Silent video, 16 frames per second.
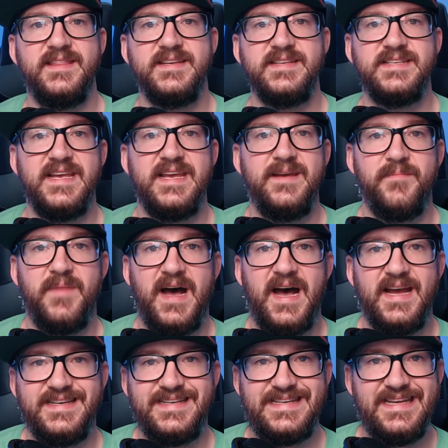the same
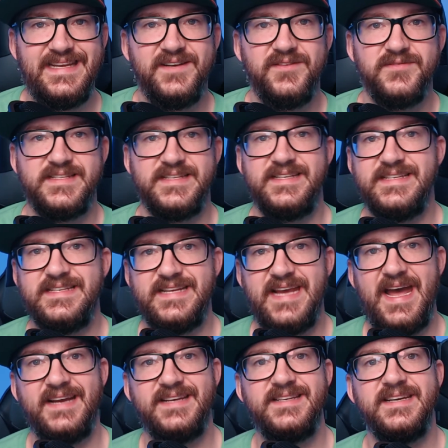ideals and
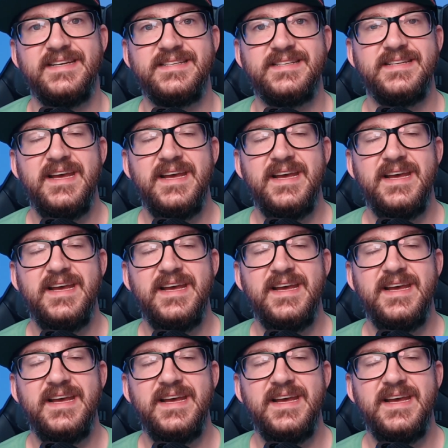tactics